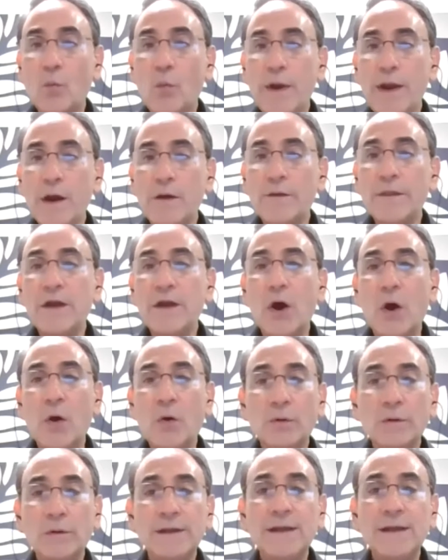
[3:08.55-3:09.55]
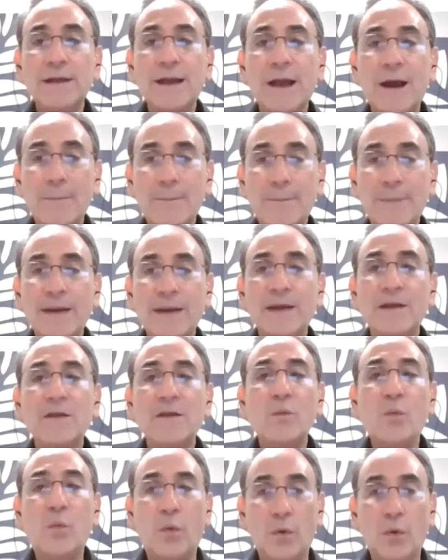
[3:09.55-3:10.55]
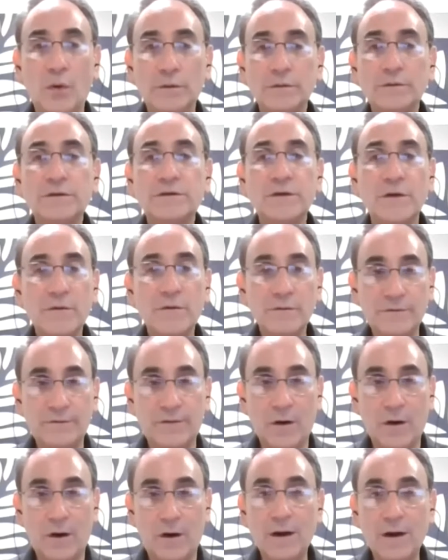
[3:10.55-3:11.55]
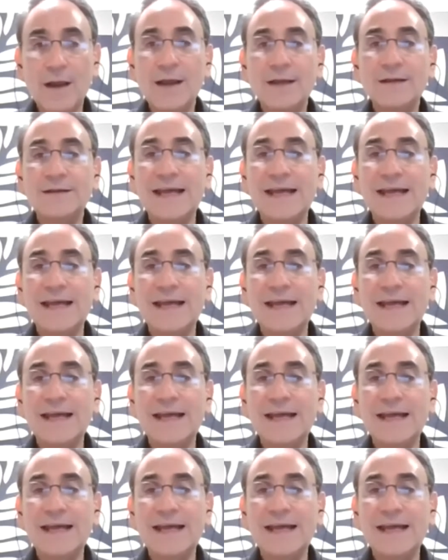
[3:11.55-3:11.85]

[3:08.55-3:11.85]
We are the only company in the world so far